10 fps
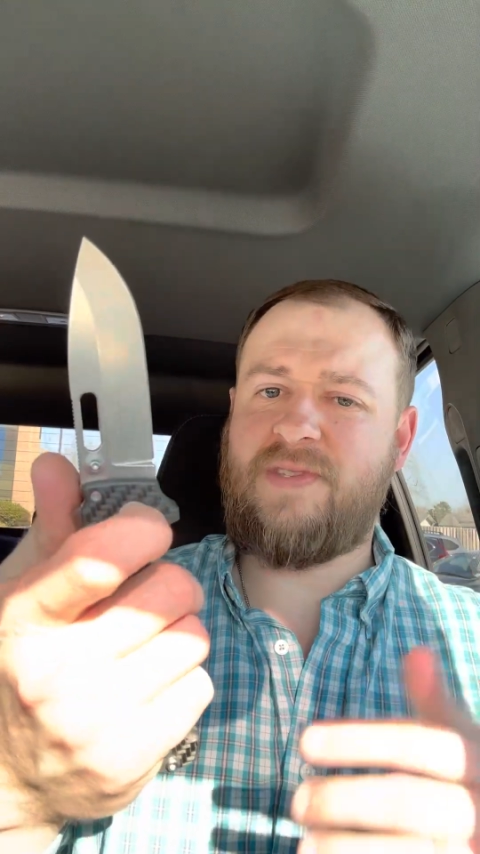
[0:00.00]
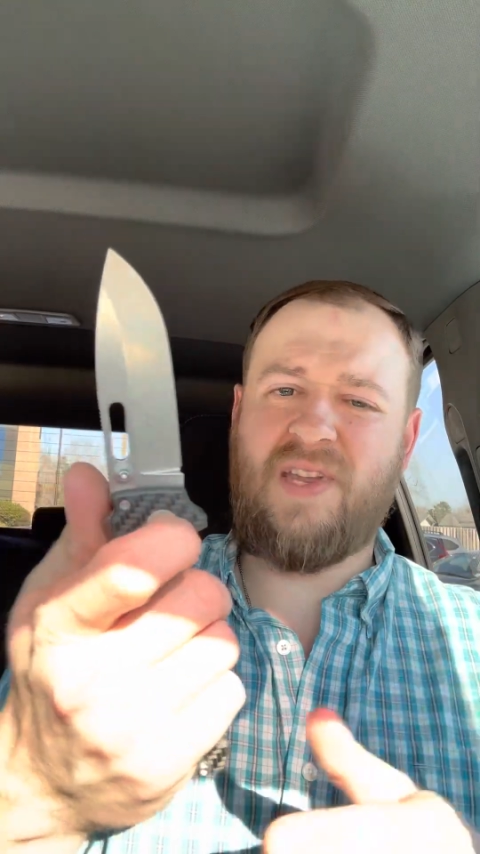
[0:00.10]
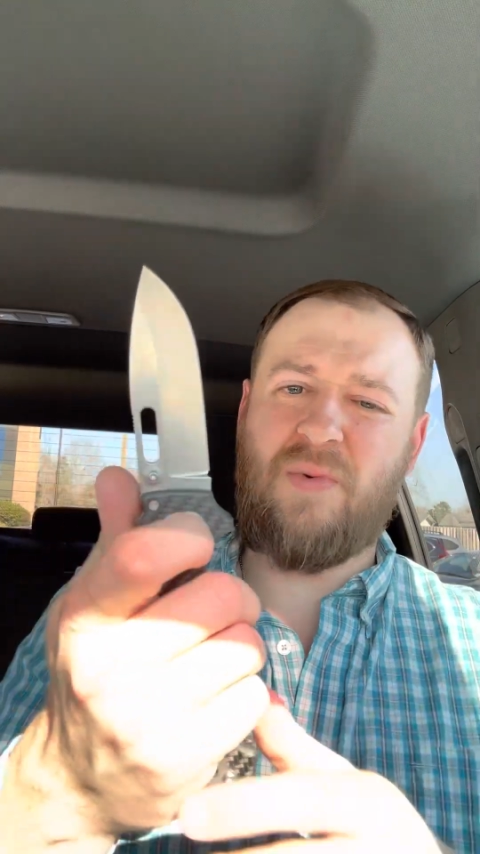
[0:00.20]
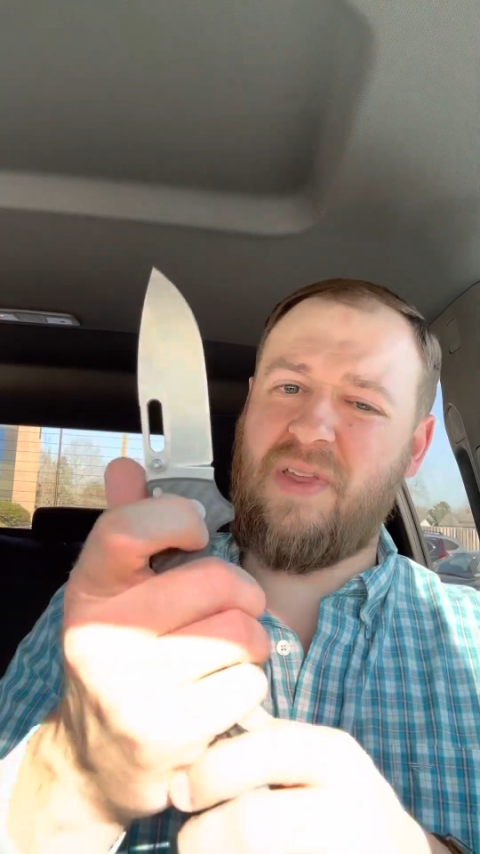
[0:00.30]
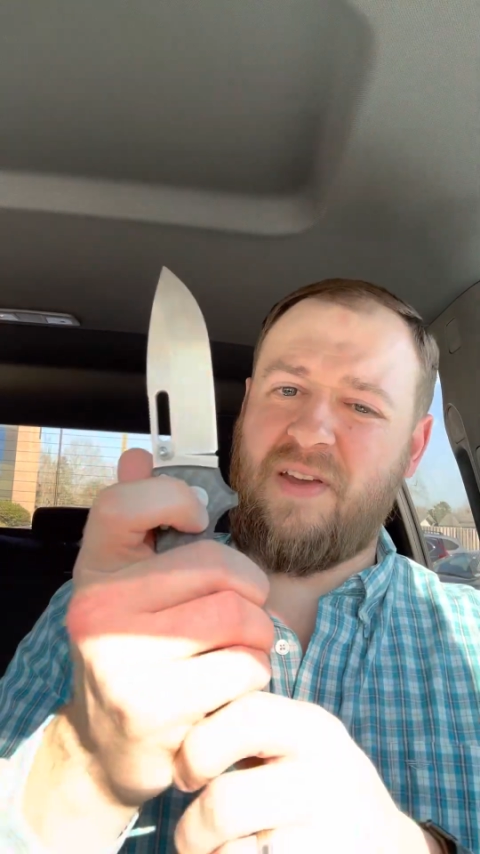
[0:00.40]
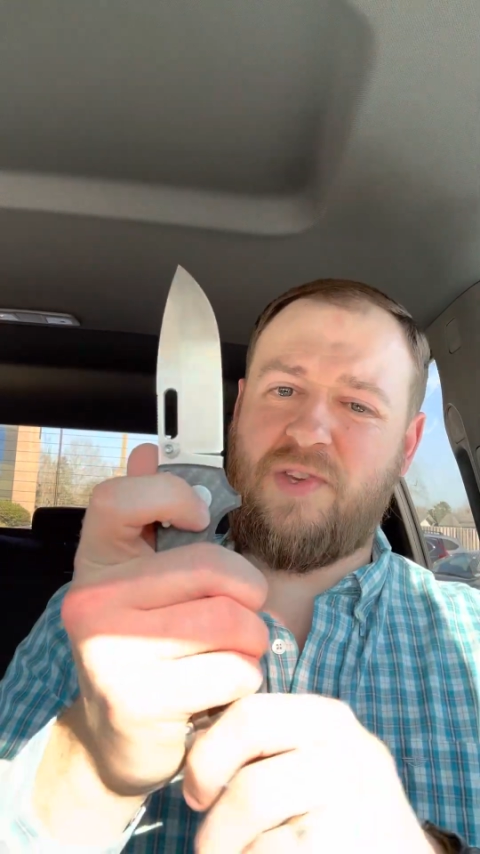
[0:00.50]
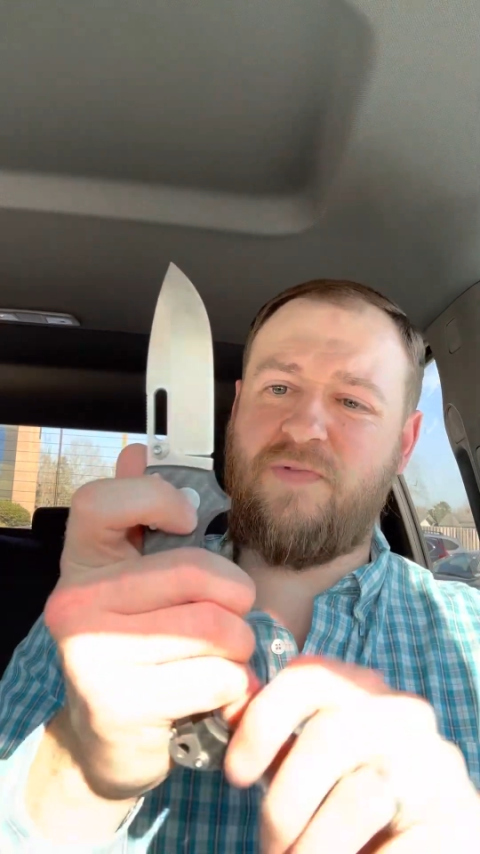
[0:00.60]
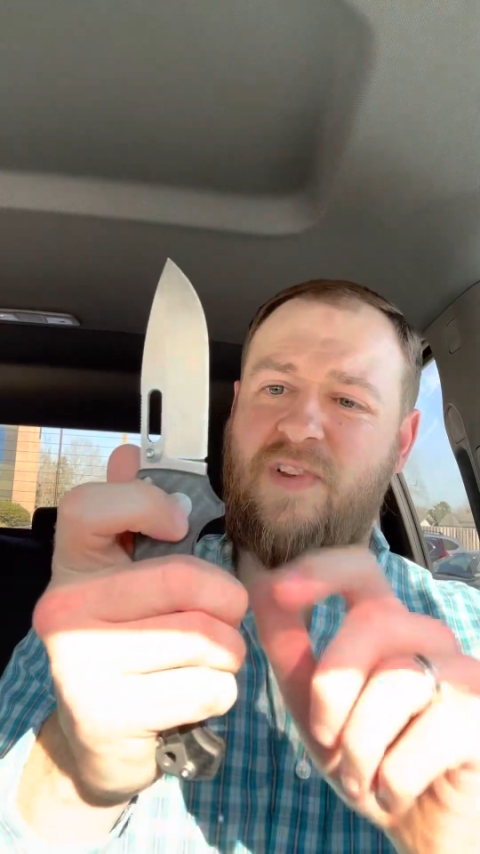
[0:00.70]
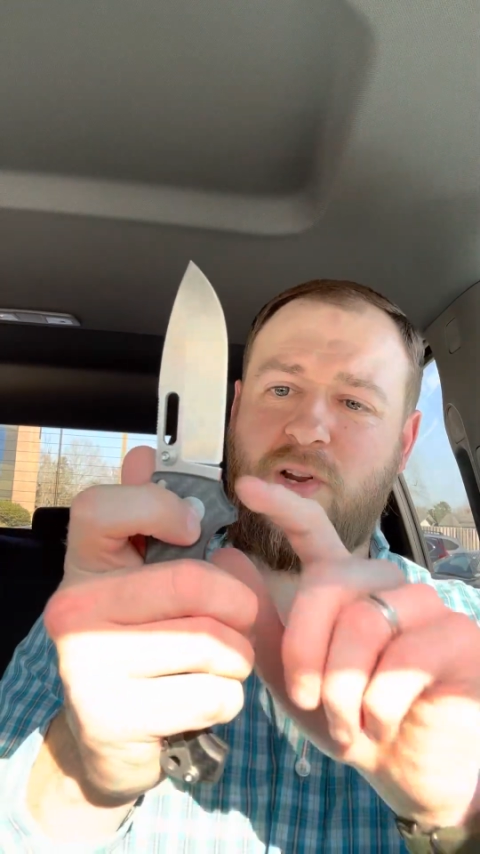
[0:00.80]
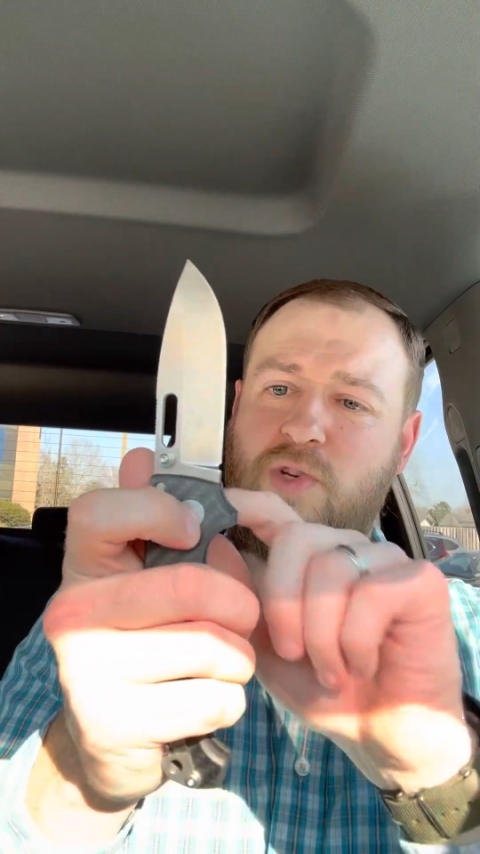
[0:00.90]
it's not really a
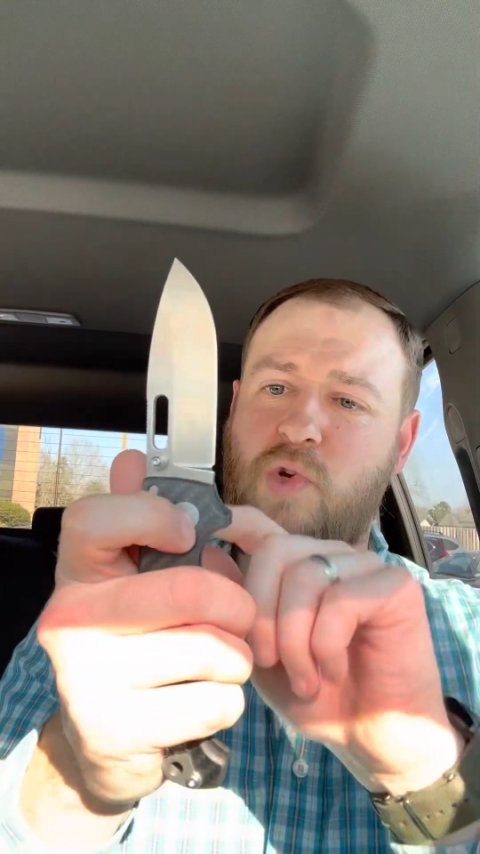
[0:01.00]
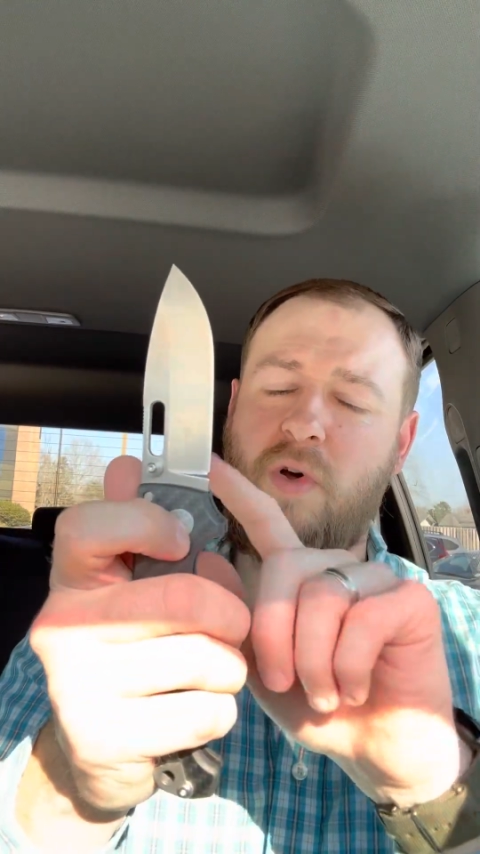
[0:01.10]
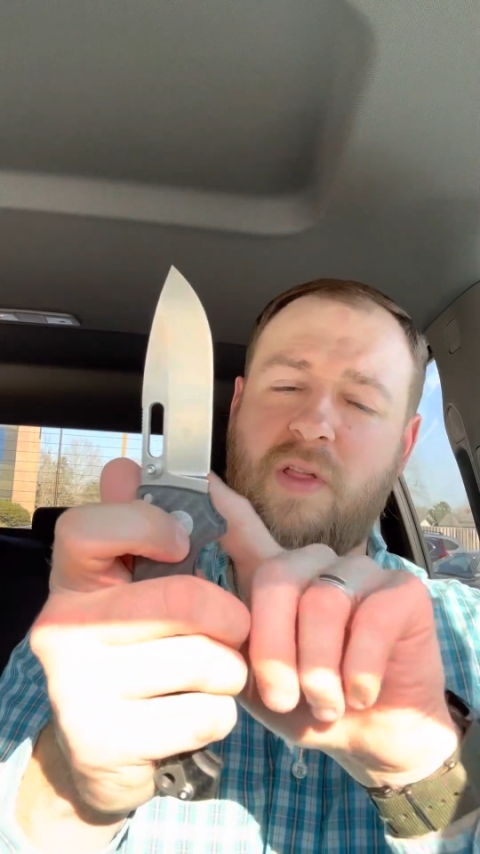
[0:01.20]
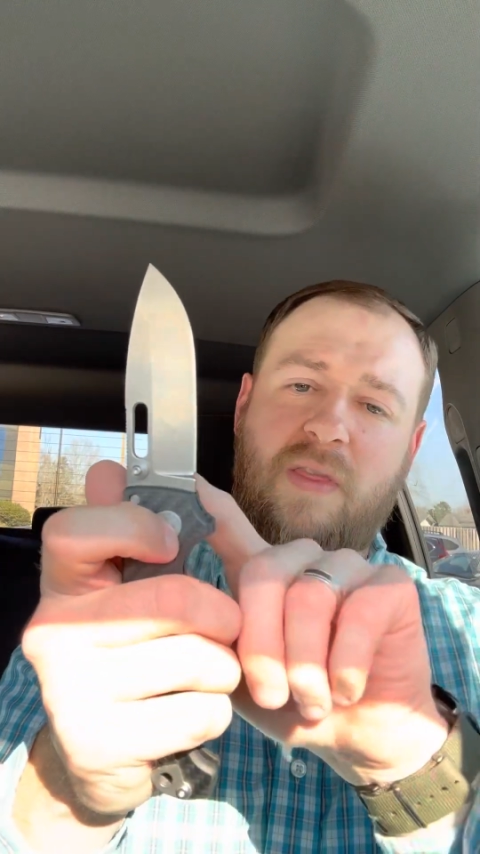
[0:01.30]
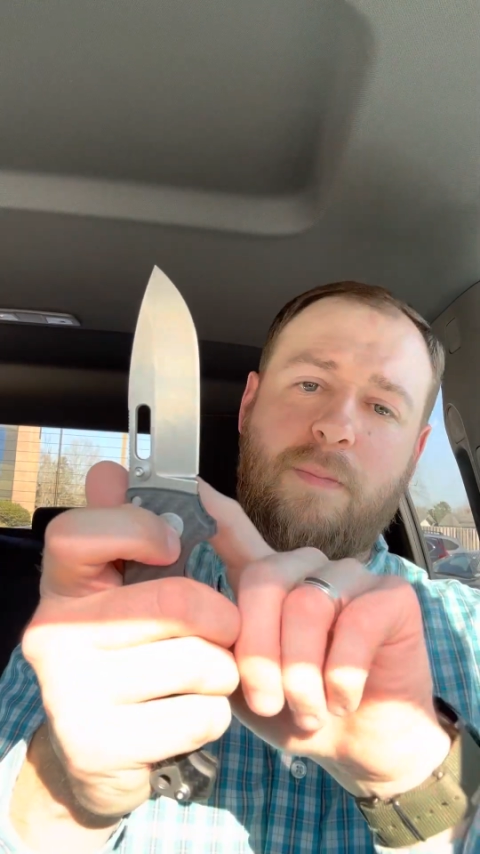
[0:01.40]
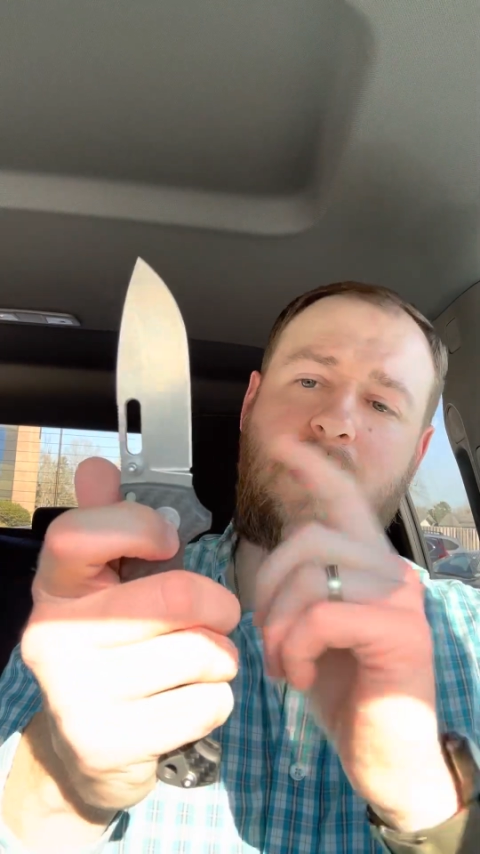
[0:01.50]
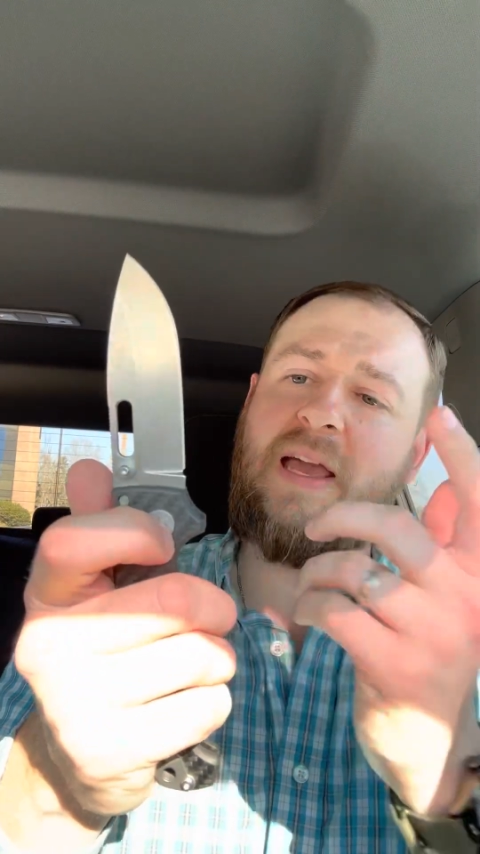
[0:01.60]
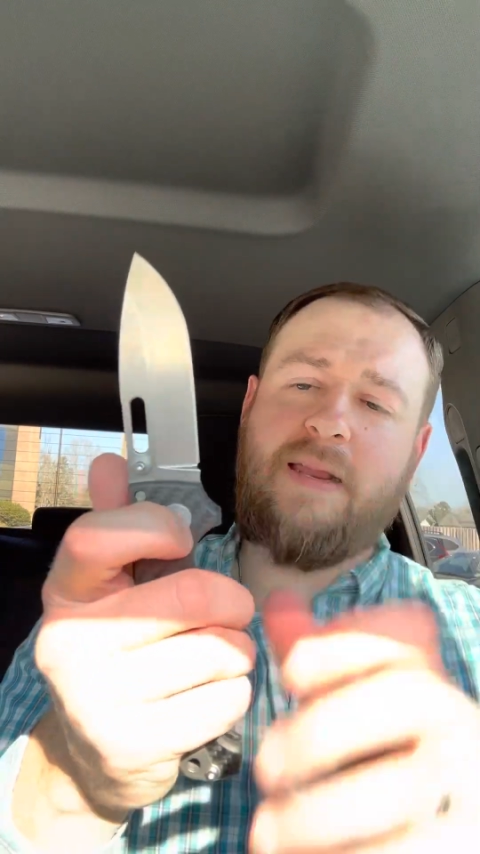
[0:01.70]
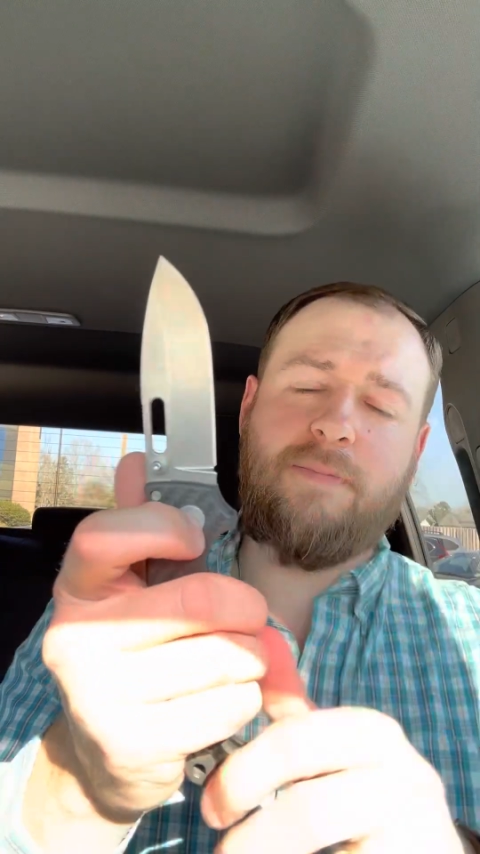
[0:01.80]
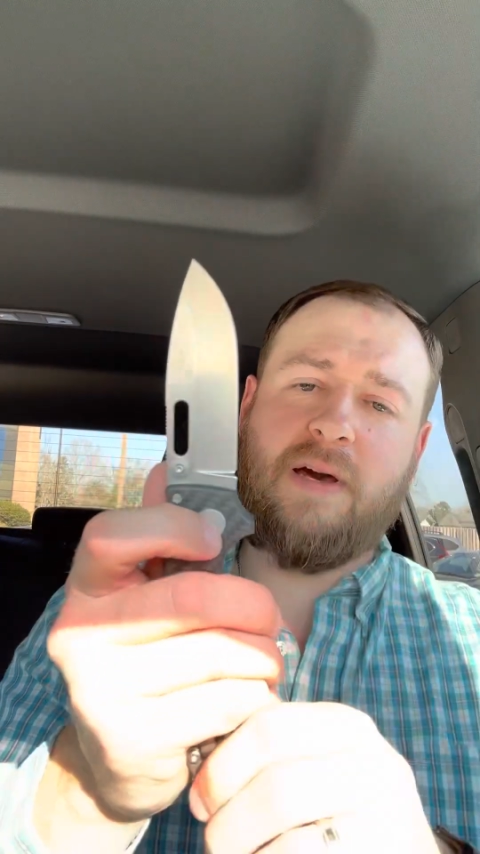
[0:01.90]
finger choil on the
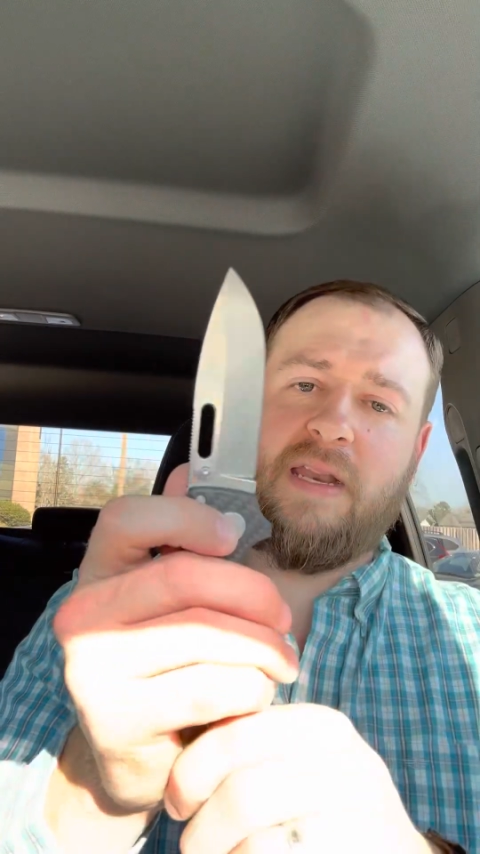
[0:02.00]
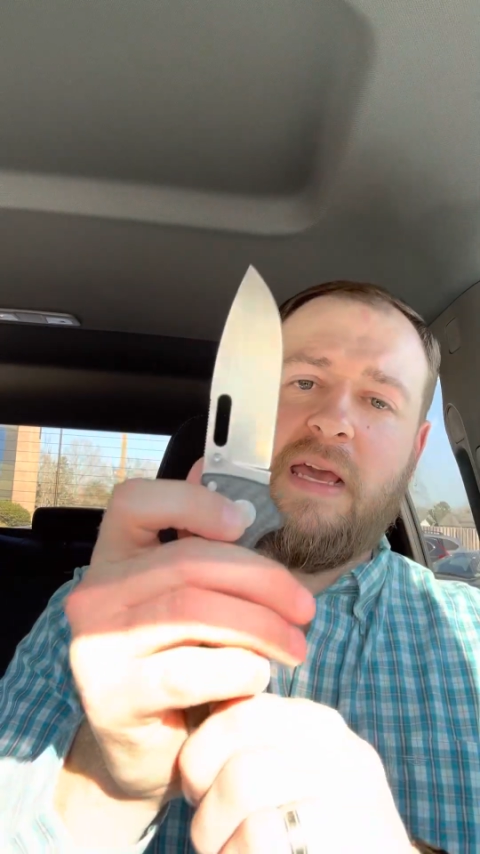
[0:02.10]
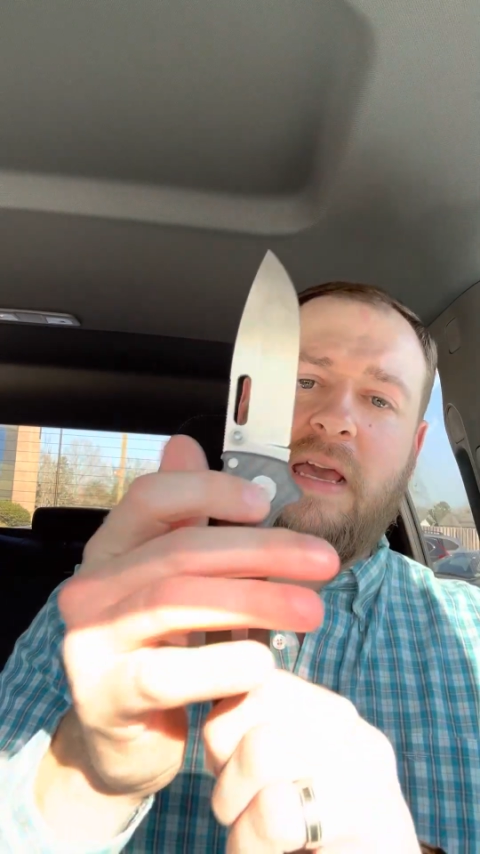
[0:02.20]
blade, but